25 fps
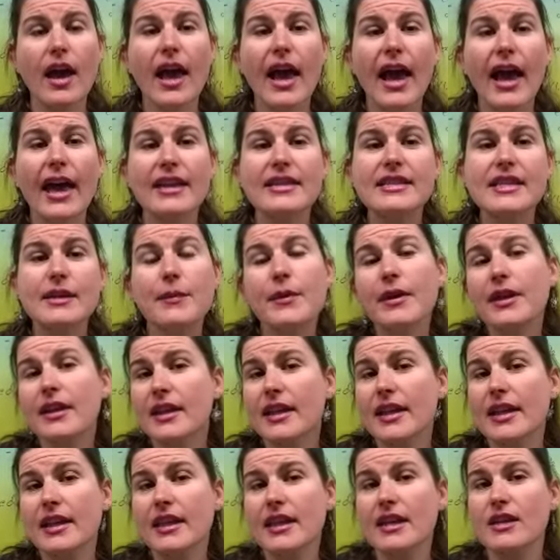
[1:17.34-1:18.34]
and
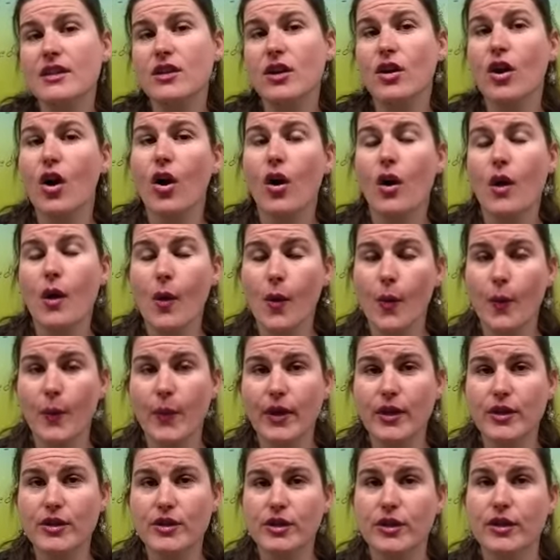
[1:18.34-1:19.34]
typically these are all
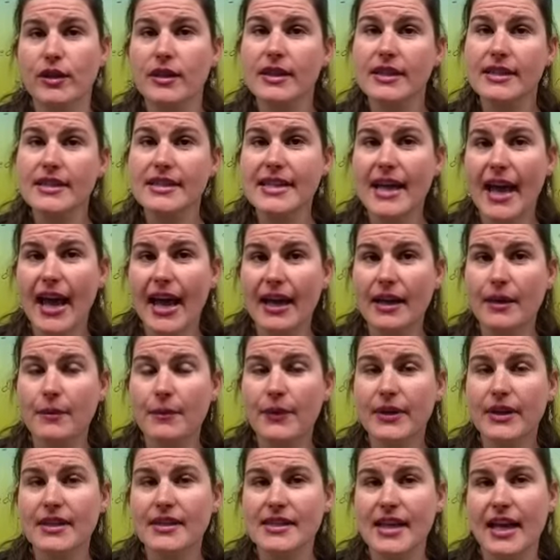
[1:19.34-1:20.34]
open during the day
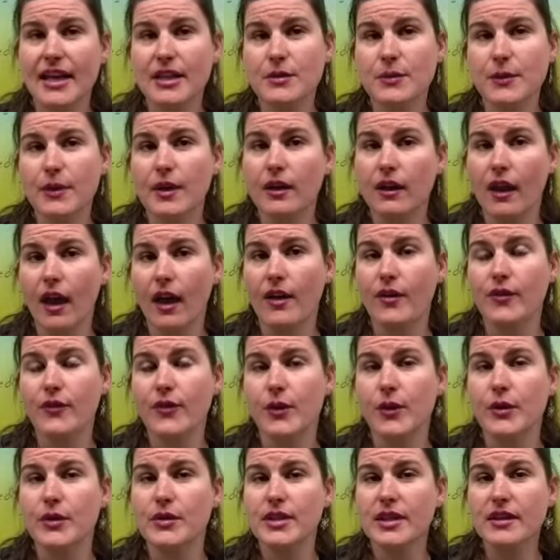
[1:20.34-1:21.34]
because that's when a lot of
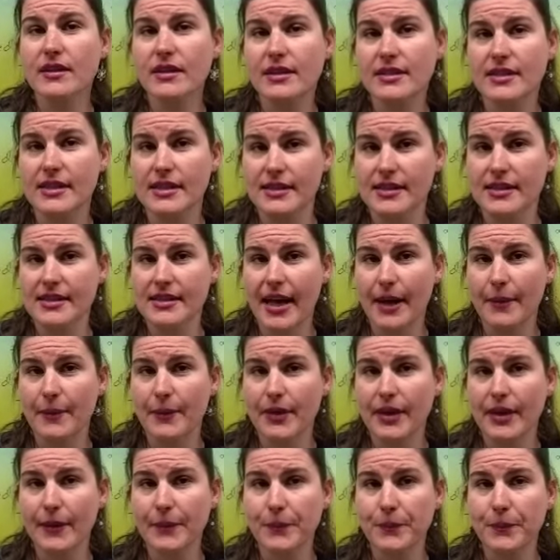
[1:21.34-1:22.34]
photosynthesis is
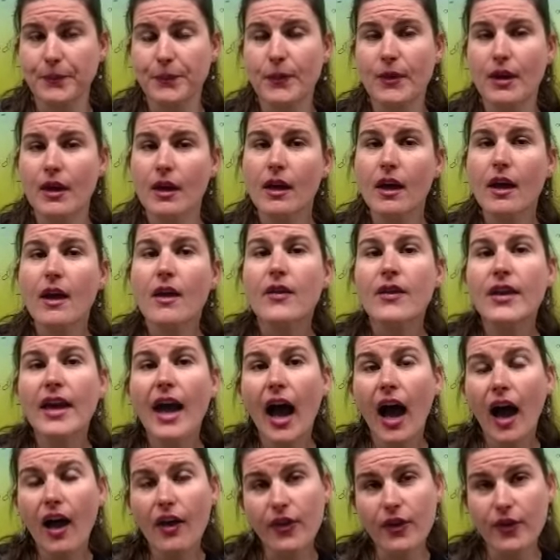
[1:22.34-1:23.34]
happening.
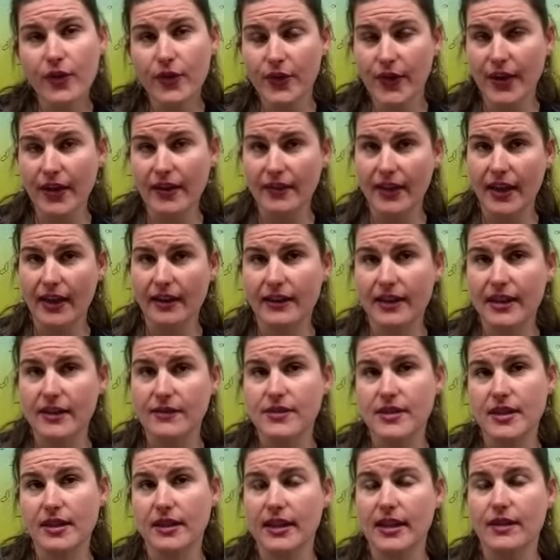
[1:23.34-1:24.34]
The other thing that
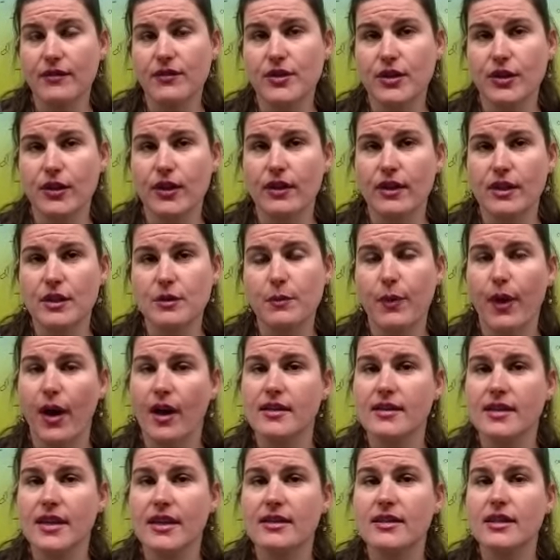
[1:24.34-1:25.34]
leaves the leaf during this
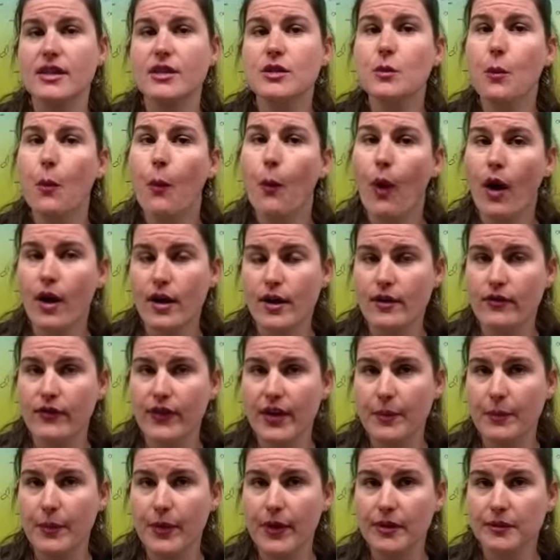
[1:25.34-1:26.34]
process is water
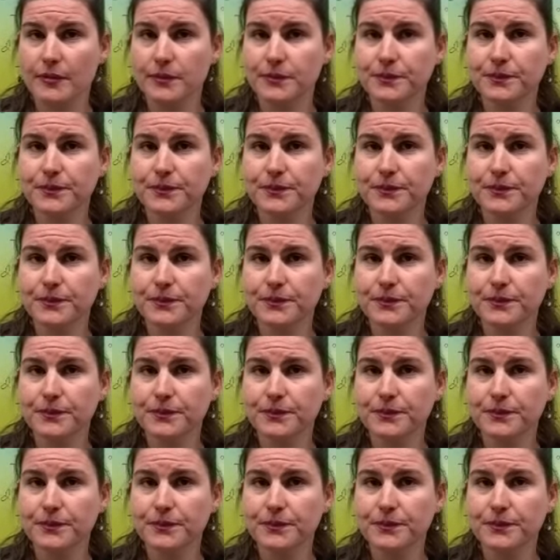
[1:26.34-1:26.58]
vapor.